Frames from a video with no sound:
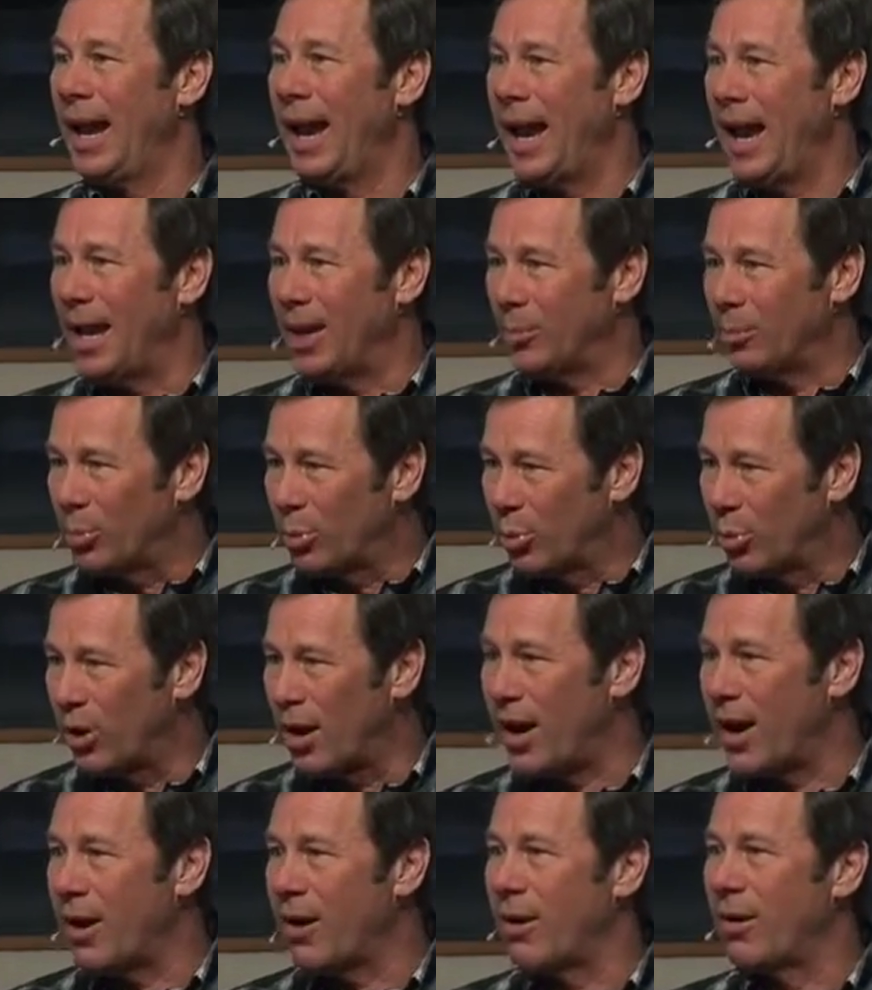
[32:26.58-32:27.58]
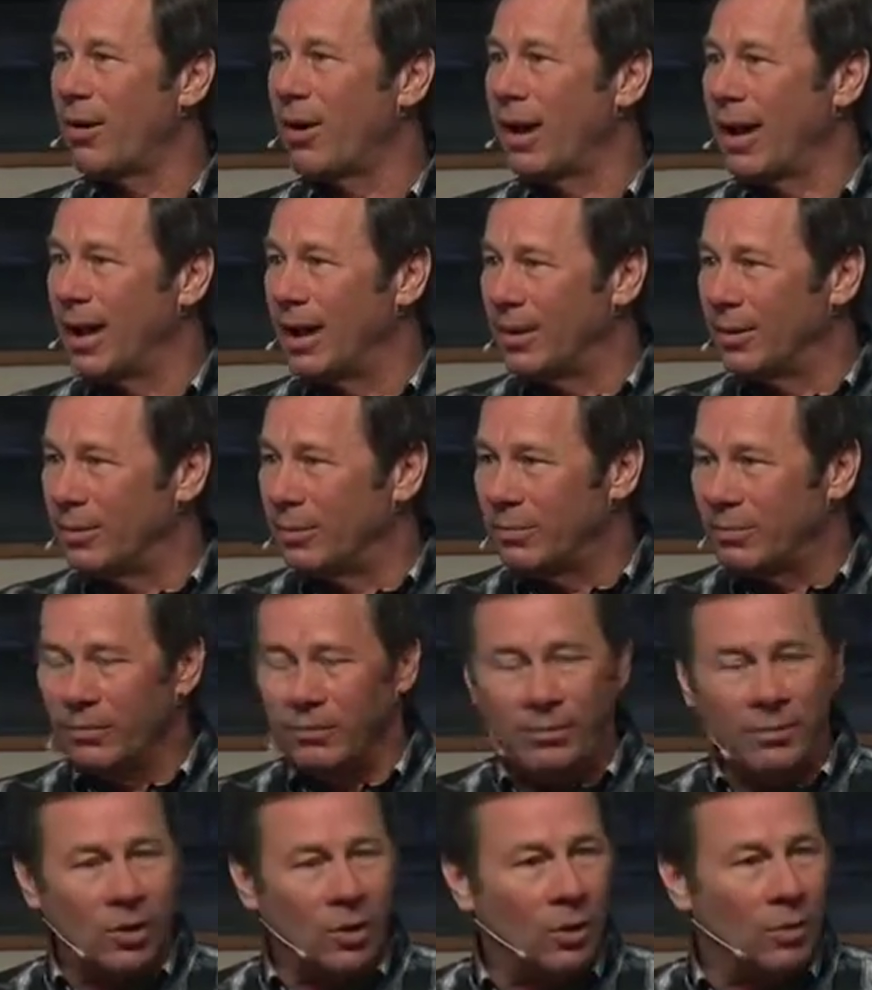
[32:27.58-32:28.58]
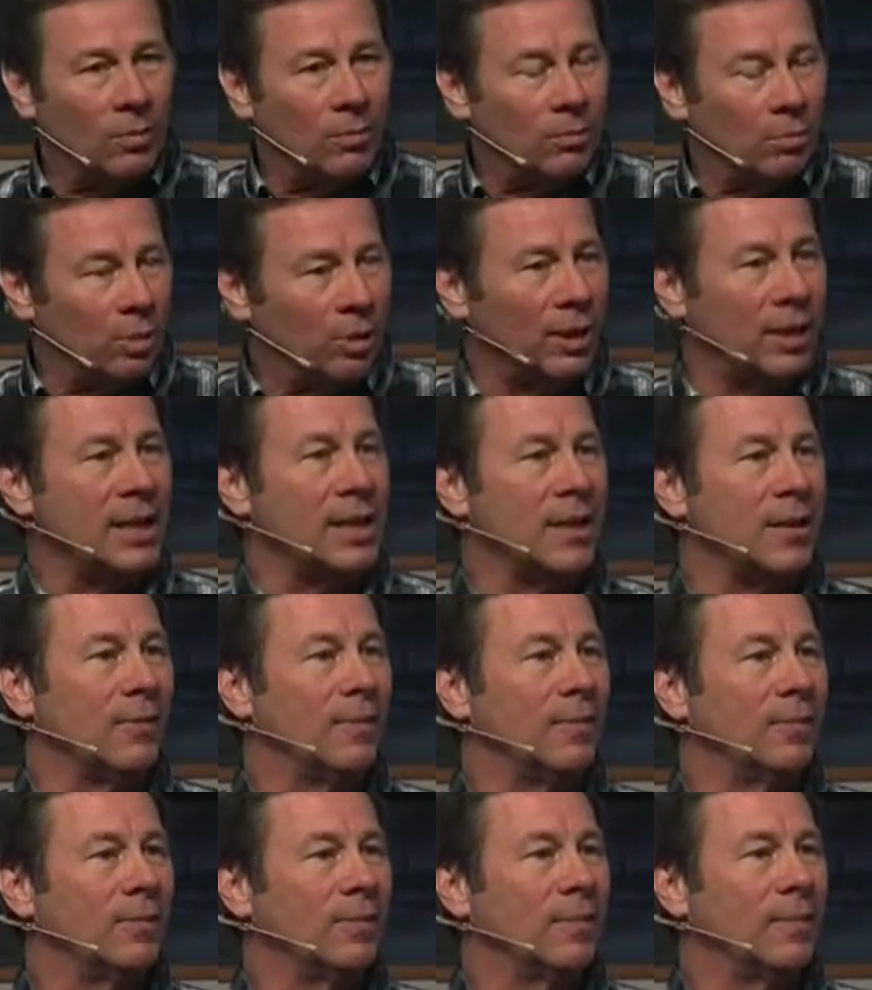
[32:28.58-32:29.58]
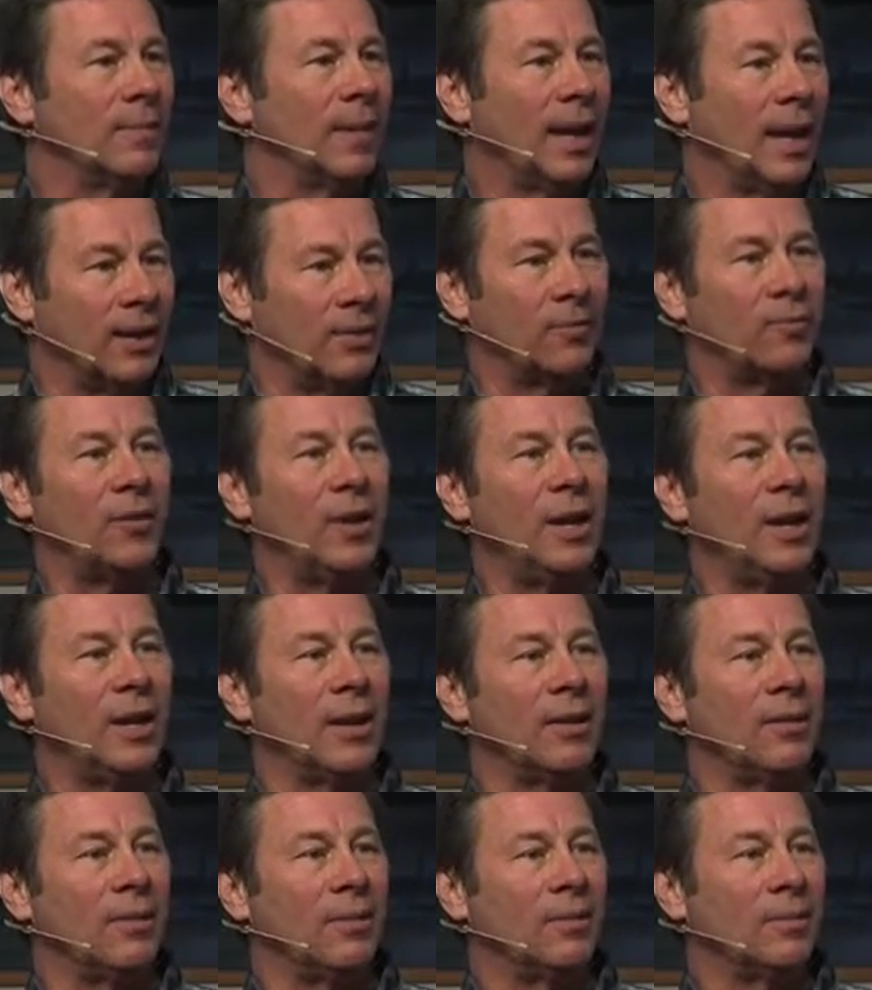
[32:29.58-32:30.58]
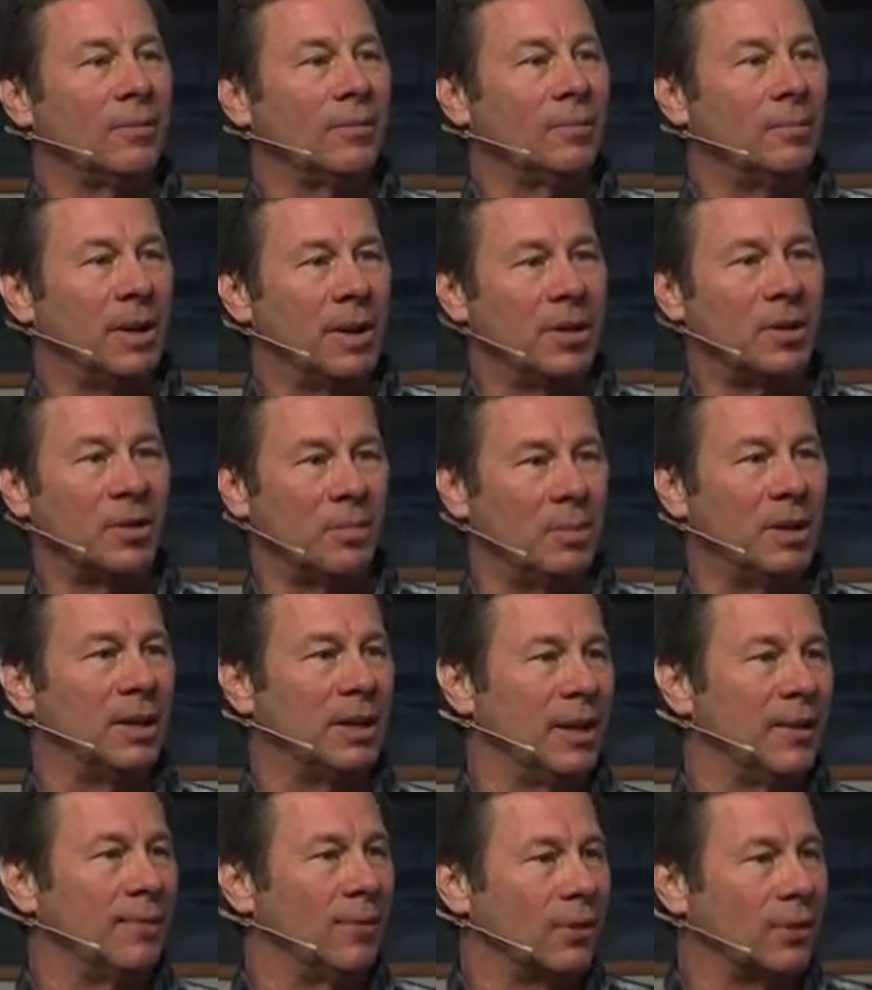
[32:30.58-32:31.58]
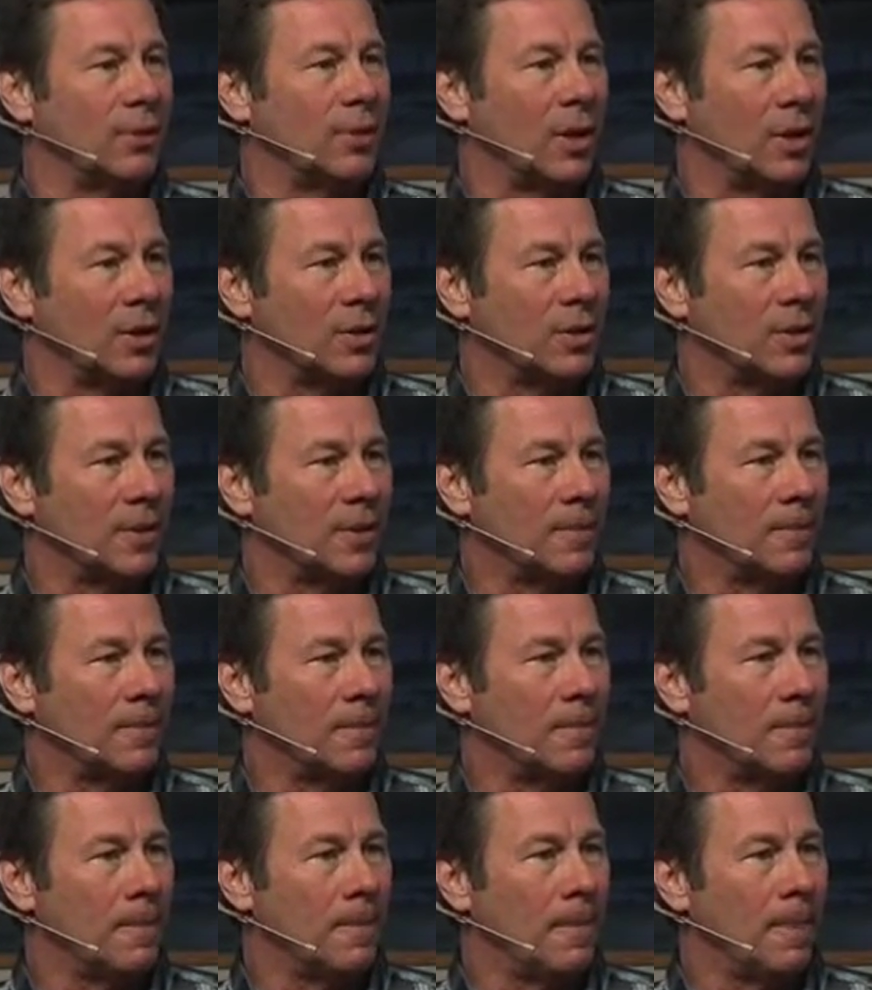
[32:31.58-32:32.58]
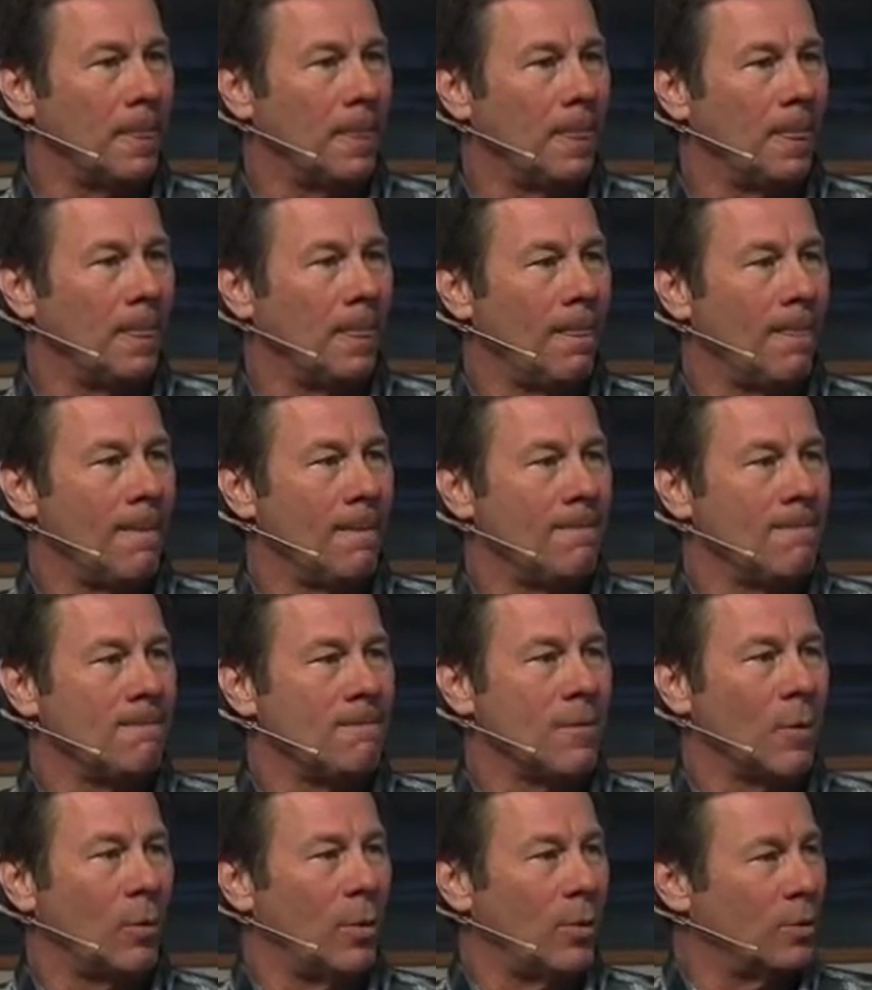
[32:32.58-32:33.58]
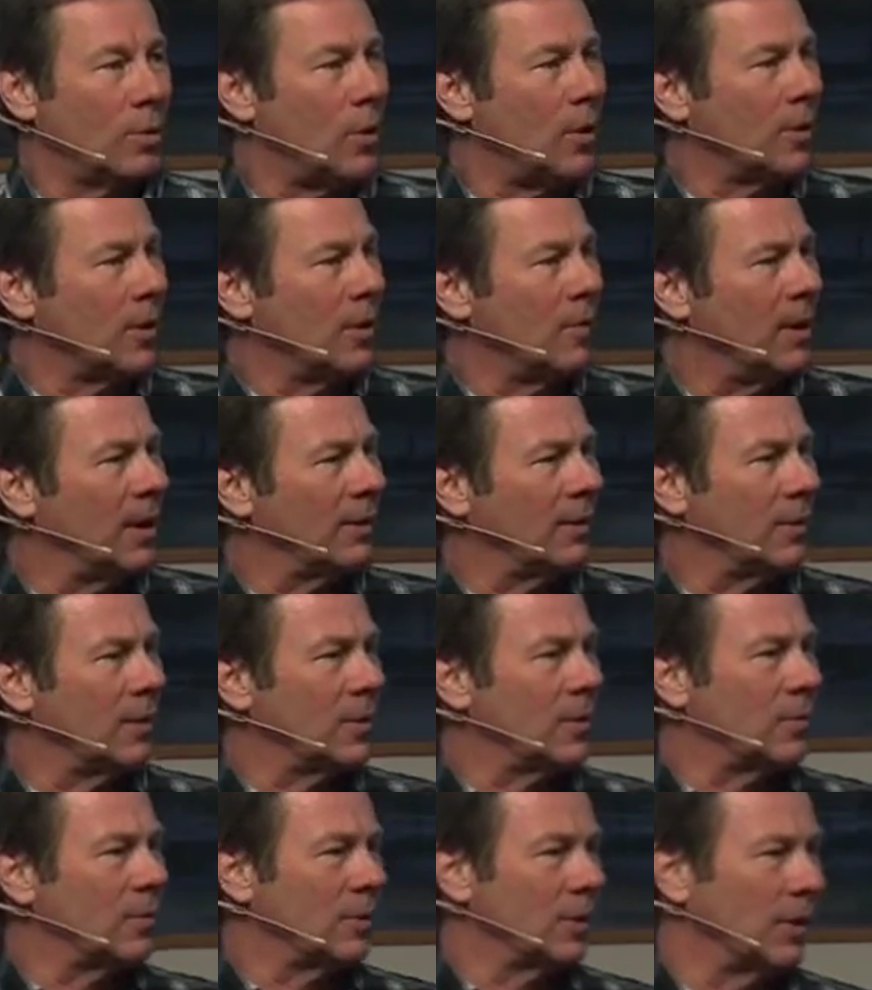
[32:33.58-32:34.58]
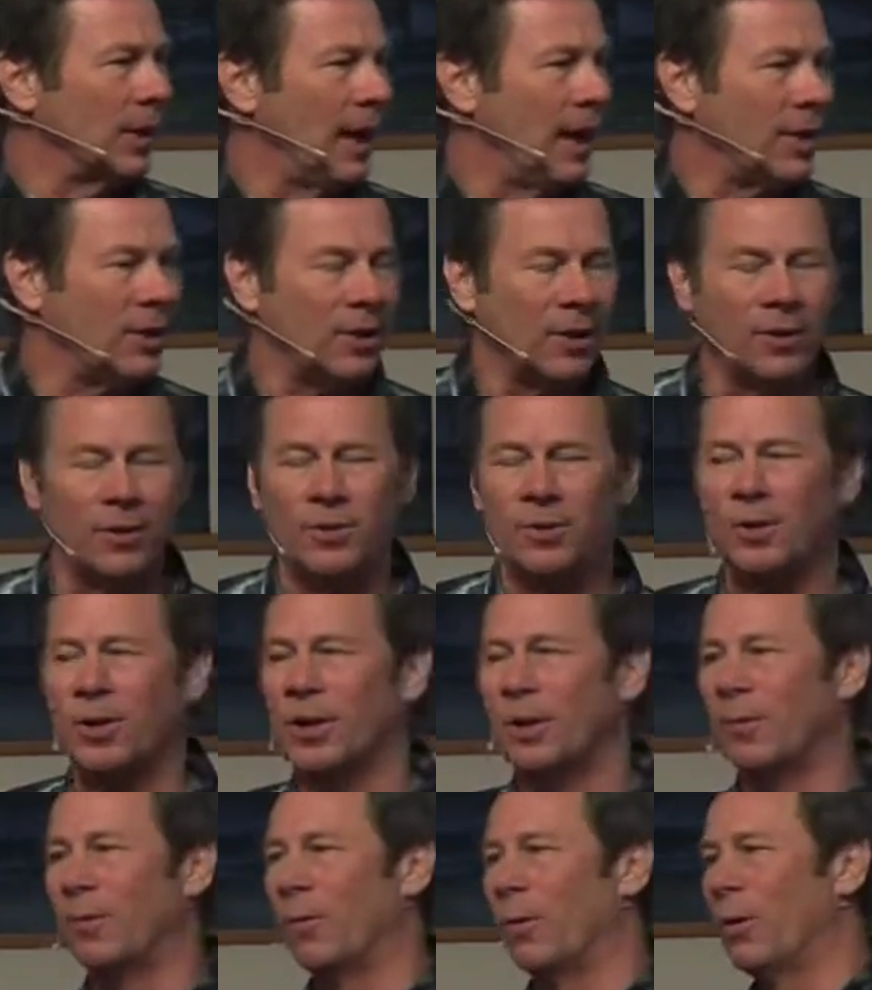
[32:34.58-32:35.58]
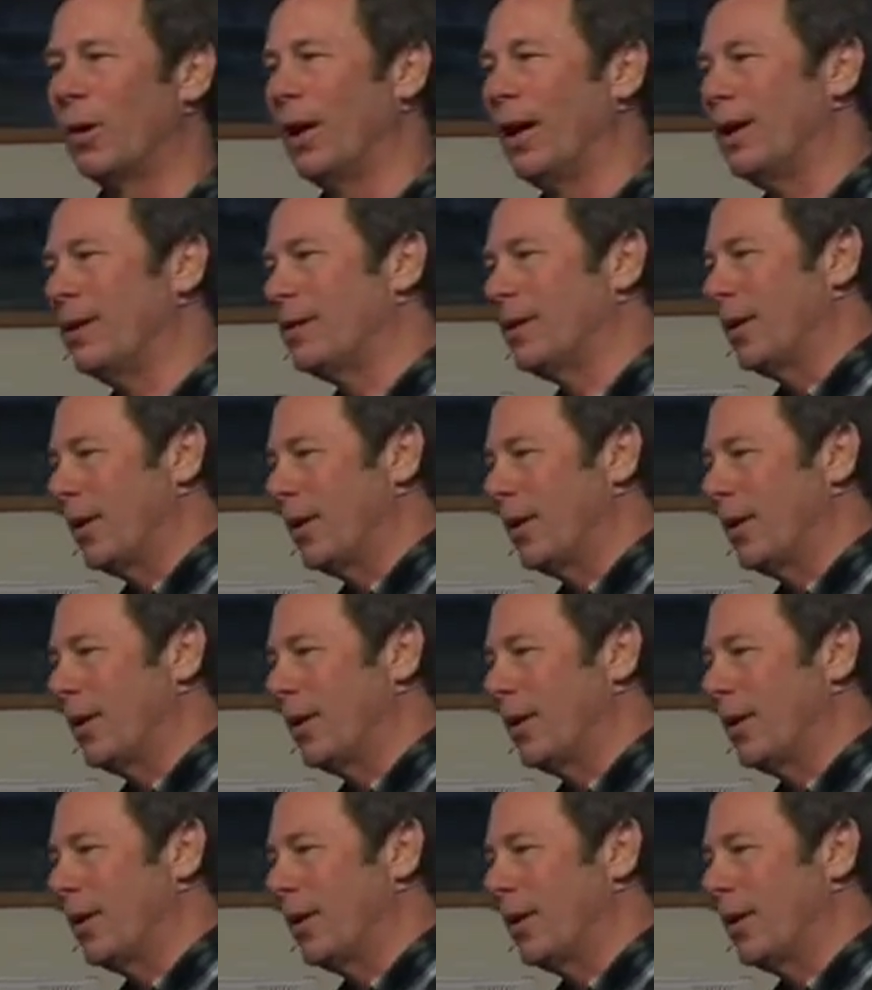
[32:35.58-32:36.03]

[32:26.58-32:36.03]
And prayer and, you know, belief and faith makes a big difference, doesn't it? We were talking about this, was it last Sunday or Sunday before last?